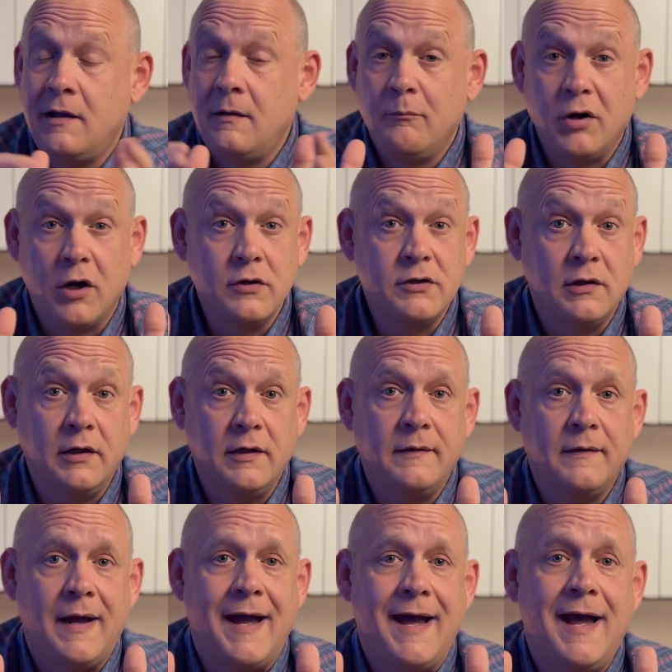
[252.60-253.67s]
Personally,
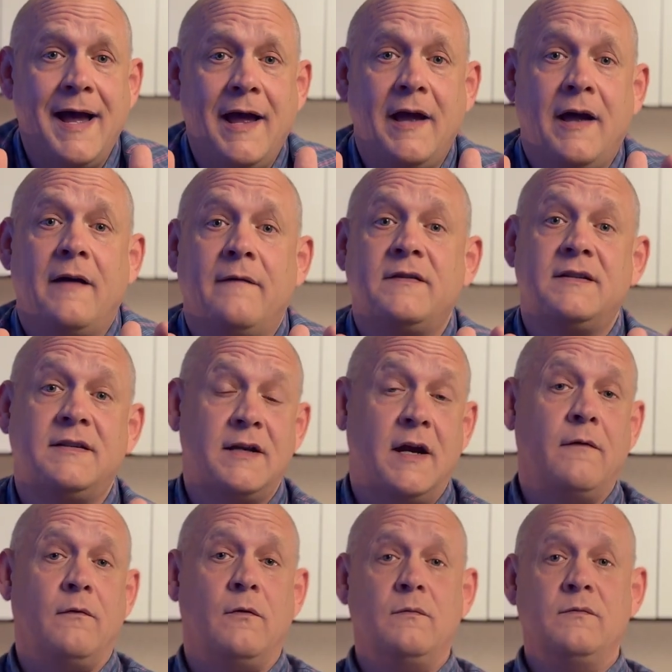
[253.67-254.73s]
I have
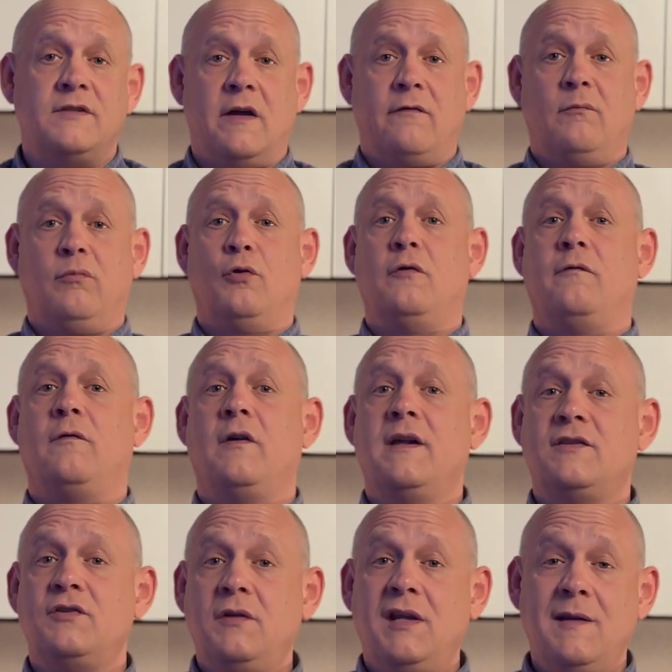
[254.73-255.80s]
several self-employed
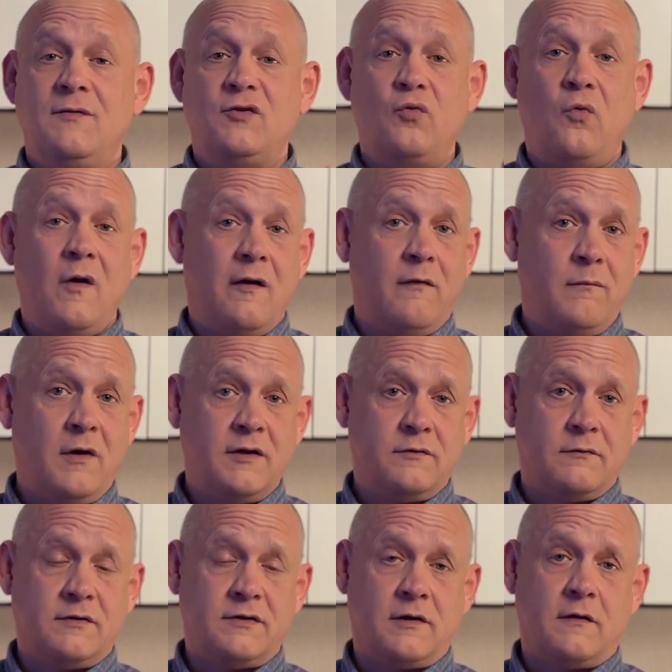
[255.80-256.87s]
friends who keep 12 months of
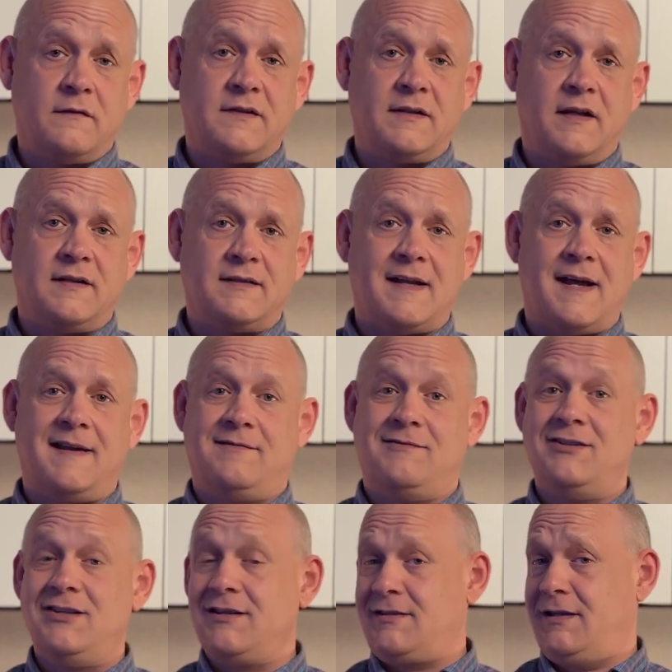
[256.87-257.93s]
reserves set aside
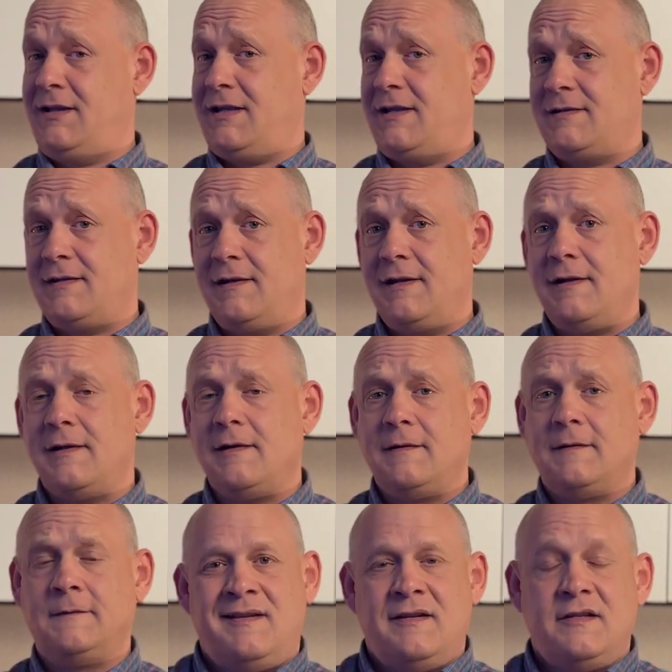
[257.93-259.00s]
just in case they need it.
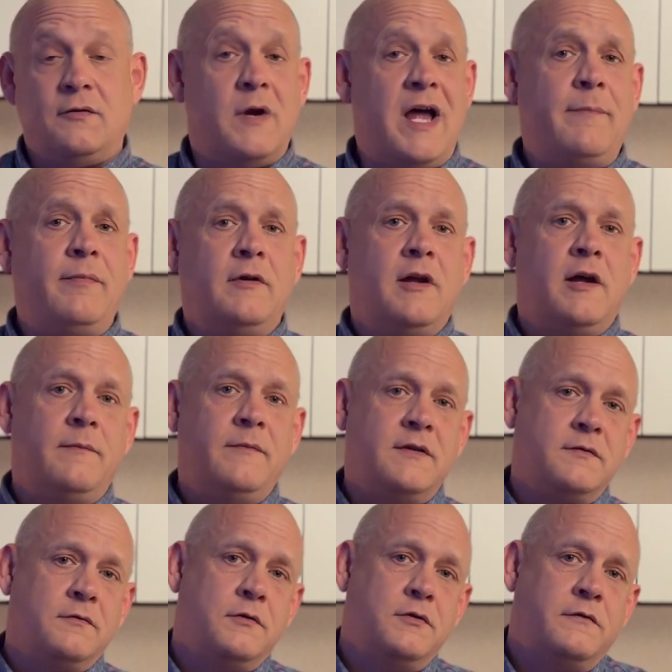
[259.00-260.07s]
So wrapping up this
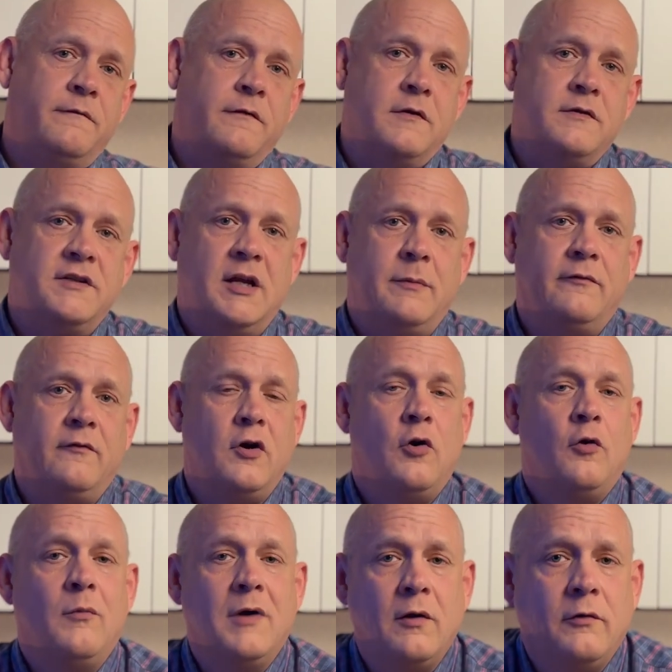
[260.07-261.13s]
crucial first step of our
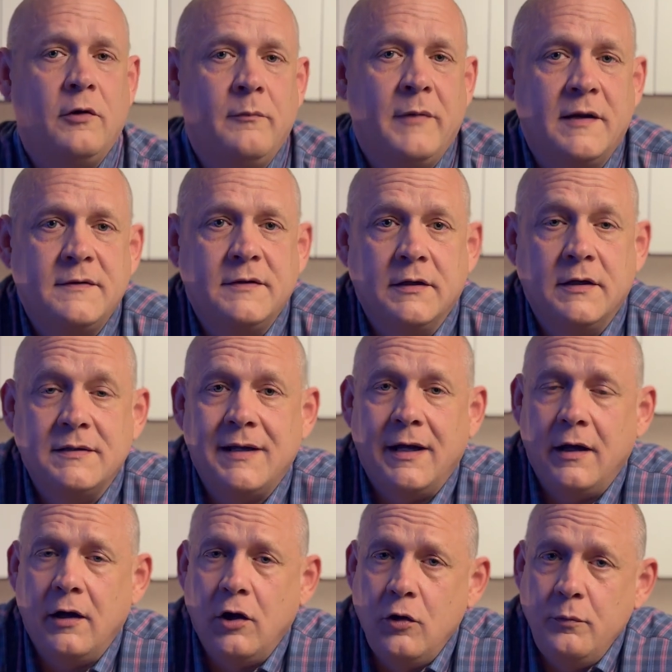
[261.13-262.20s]
Home Buyer Roadmap series, I
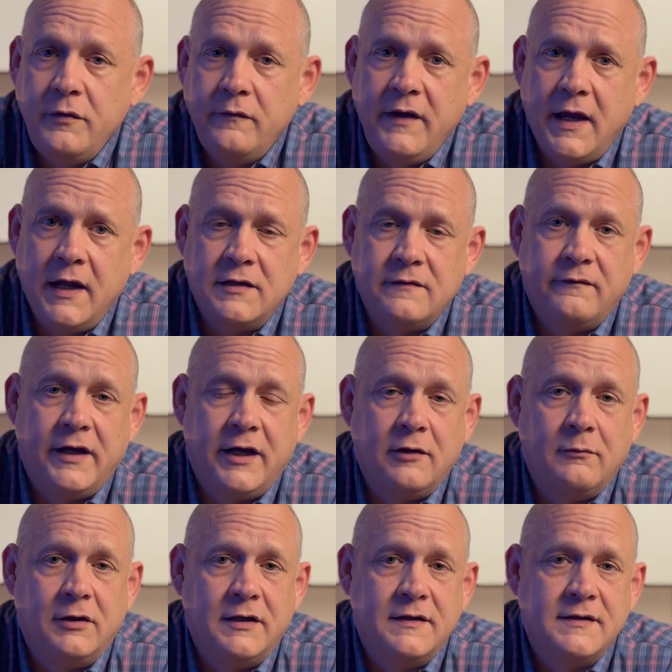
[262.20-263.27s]
hope you've gained some
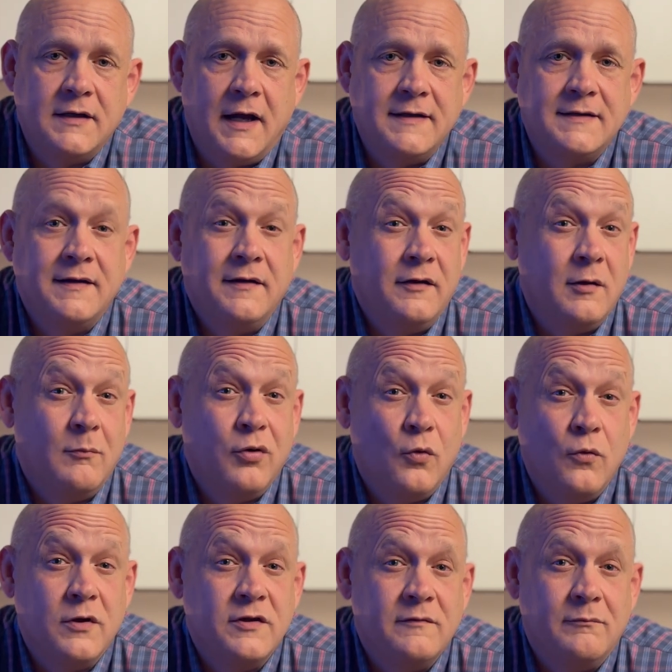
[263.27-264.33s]
valuable insights into the
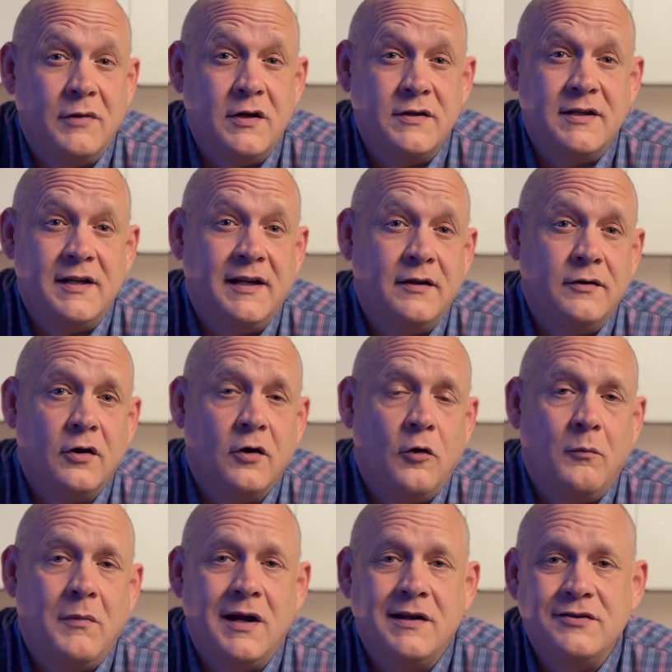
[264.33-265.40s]
importance of budgeting in your
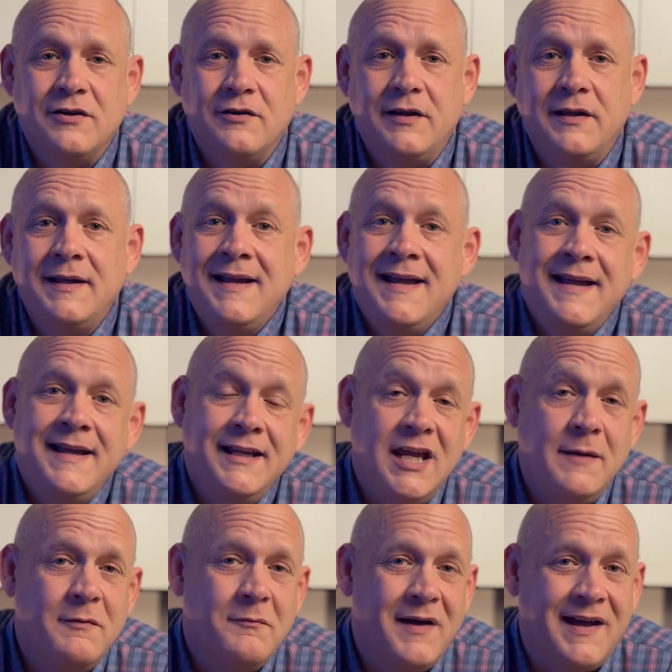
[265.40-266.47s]
home buying journey.
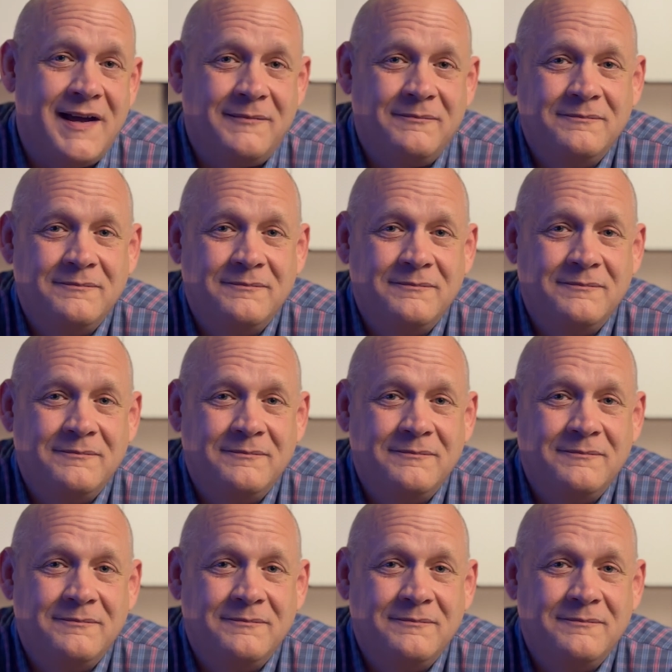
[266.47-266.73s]
Keep in mind,